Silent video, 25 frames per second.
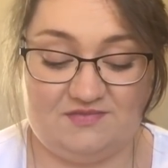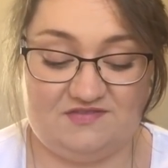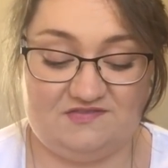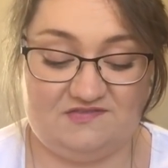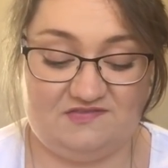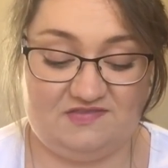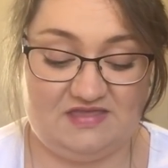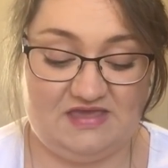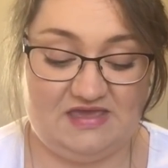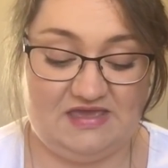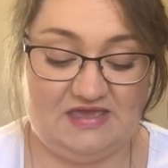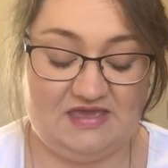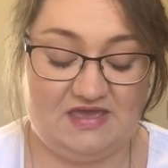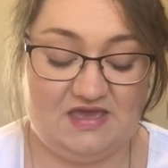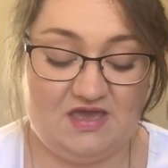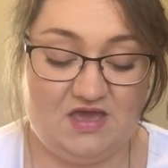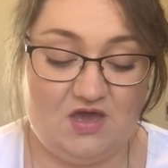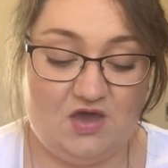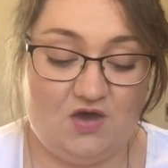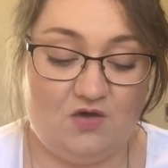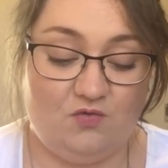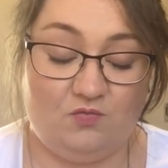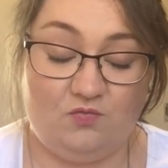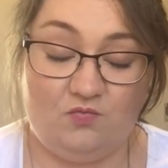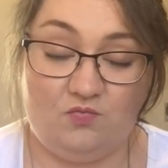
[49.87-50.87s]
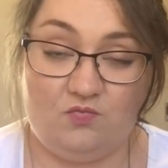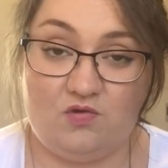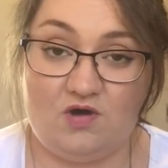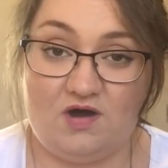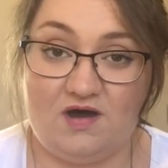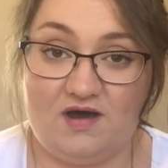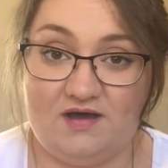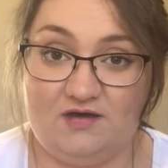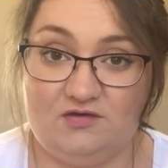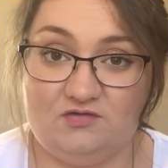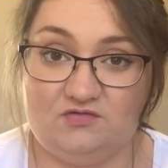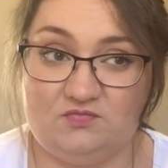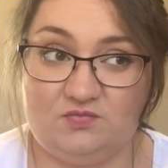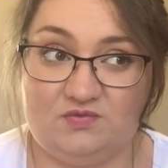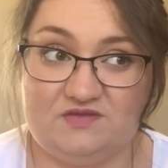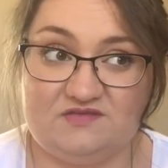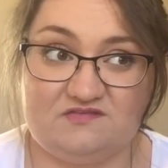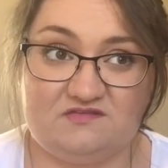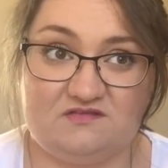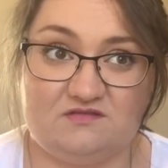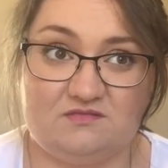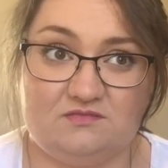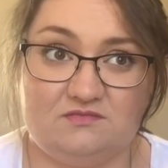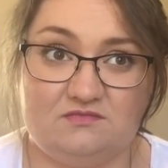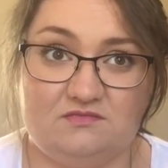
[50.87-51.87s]
It's the Wild
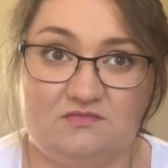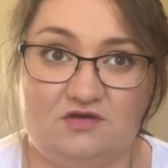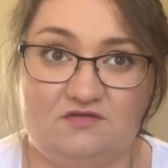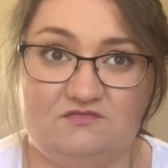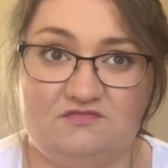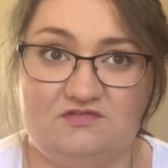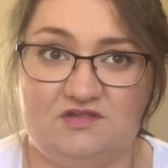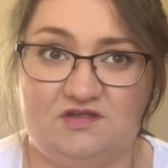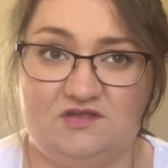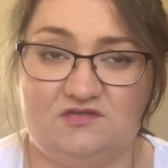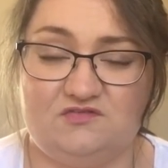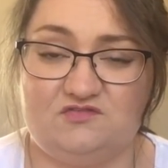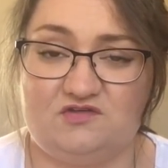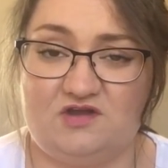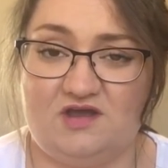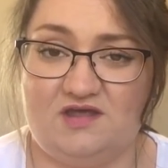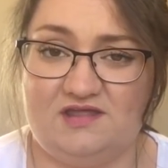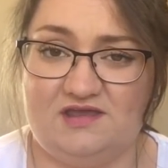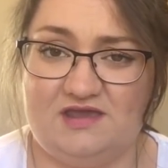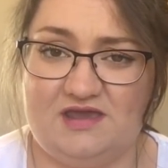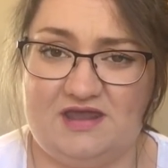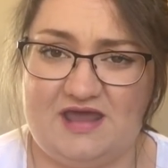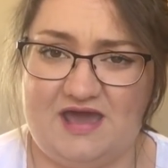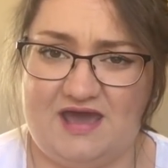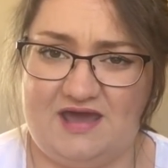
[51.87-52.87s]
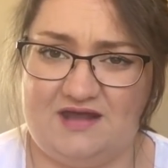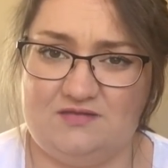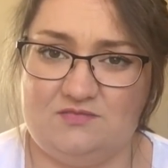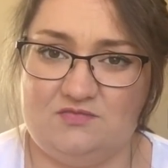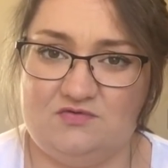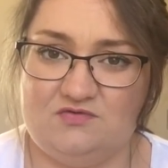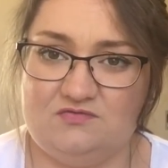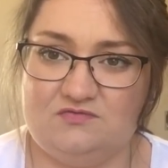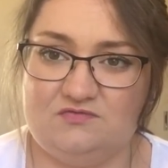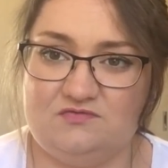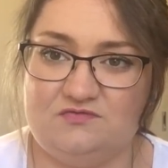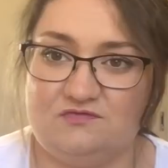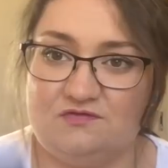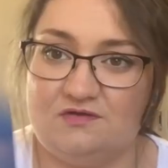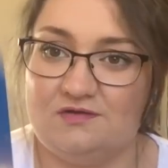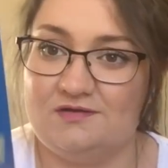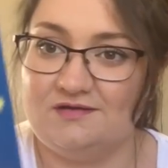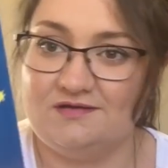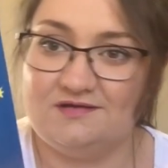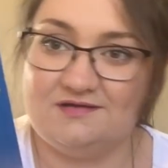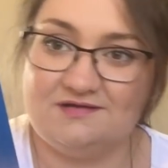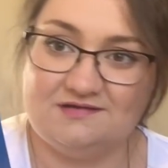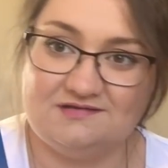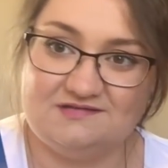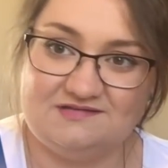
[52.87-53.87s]
Wisdom of the Australian Animals
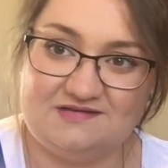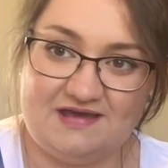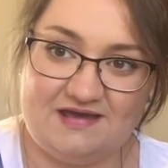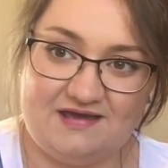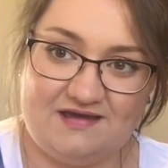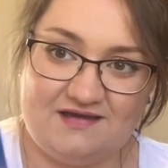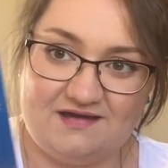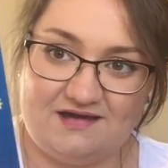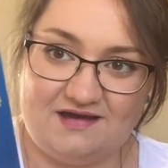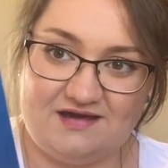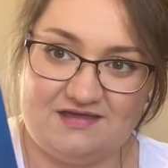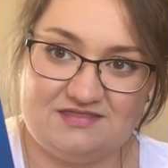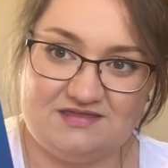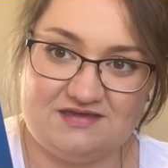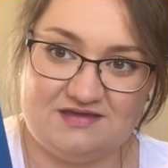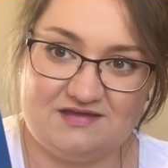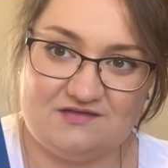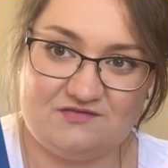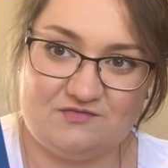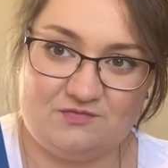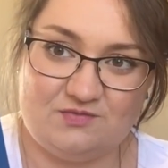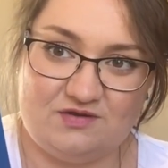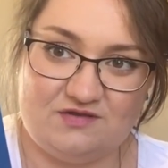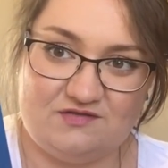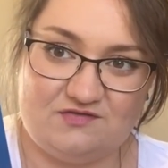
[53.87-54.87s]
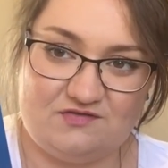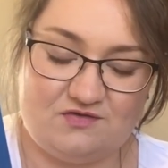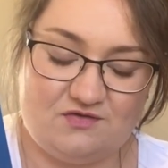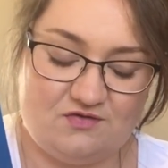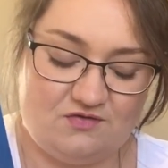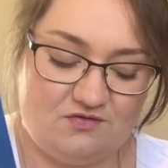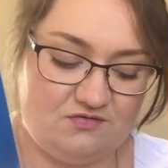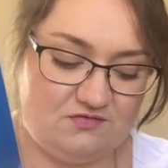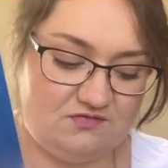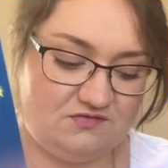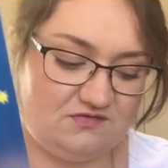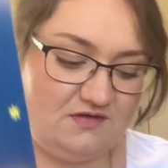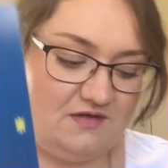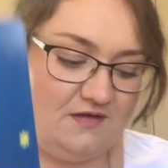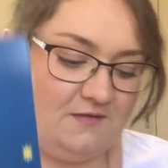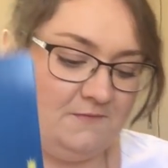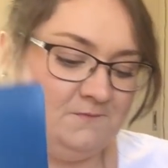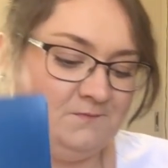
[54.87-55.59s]
deck, I think is what it's called.